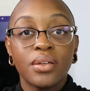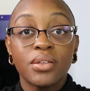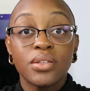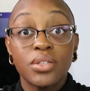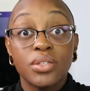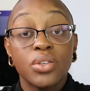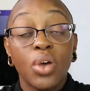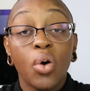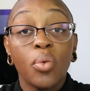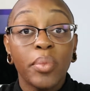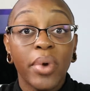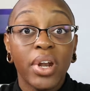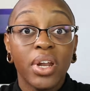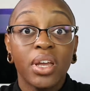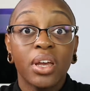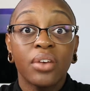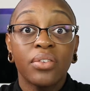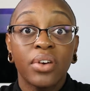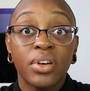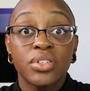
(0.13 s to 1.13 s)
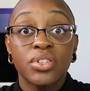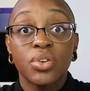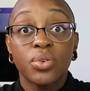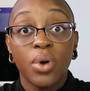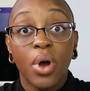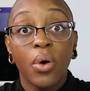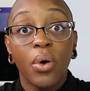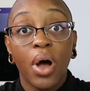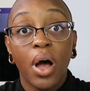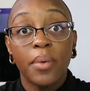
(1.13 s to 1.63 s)
So many of us
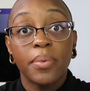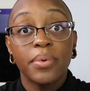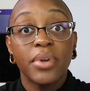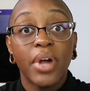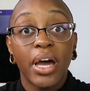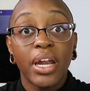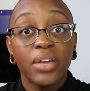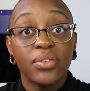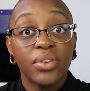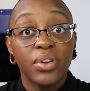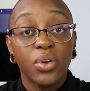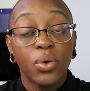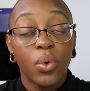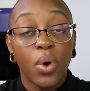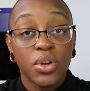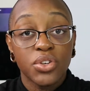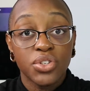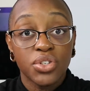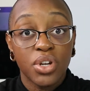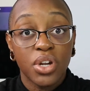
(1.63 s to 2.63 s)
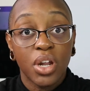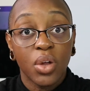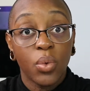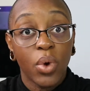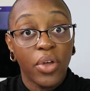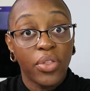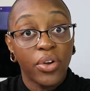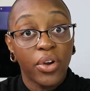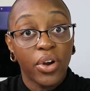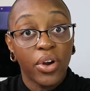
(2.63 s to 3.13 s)
grow up not even questioning
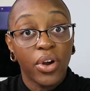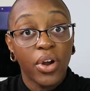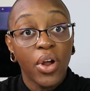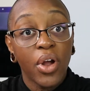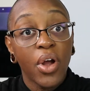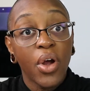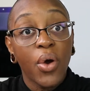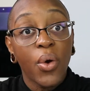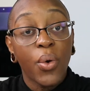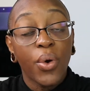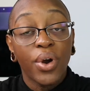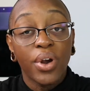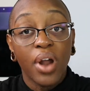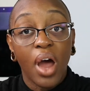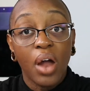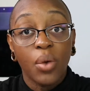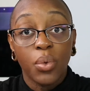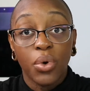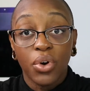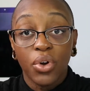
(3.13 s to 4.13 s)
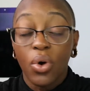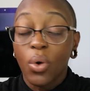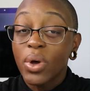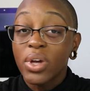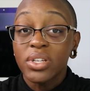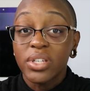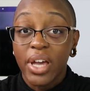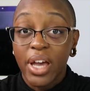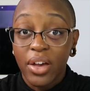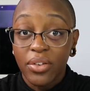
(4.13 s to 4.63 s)
whether or not we're
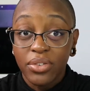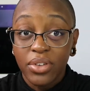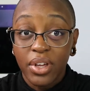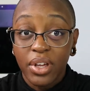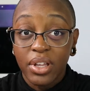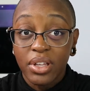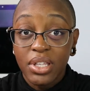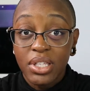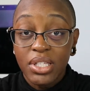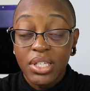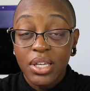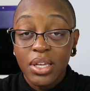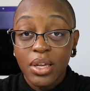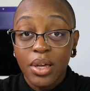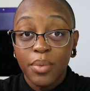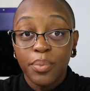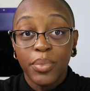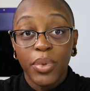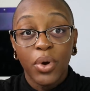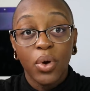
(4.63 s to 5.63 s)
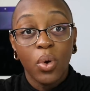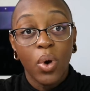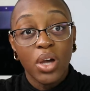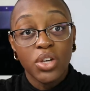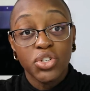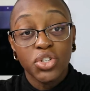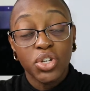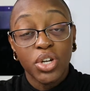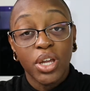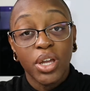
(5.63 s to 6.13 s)
going to have kids, but
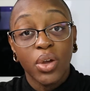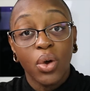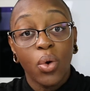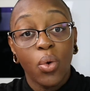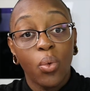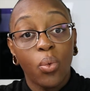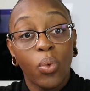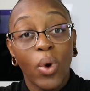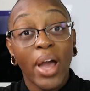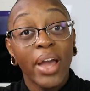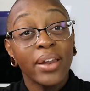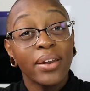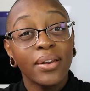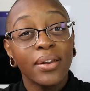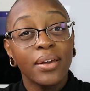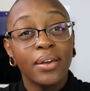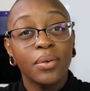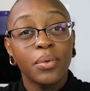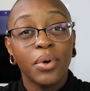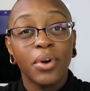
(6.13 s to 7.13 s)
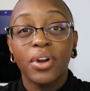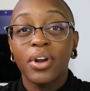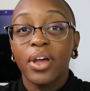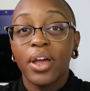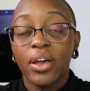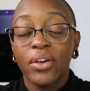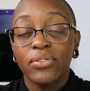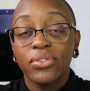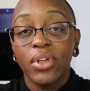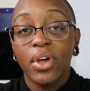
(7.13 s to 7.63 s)
questioning when we're going to
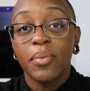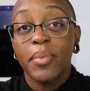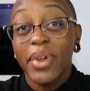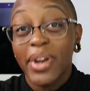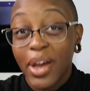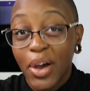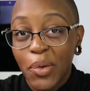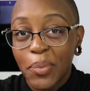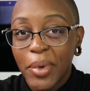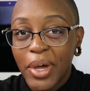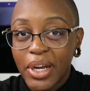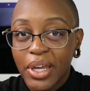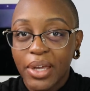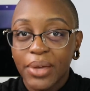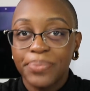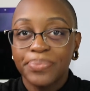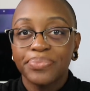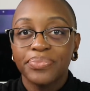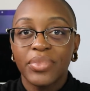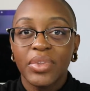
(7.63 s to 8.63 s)
have them and how many.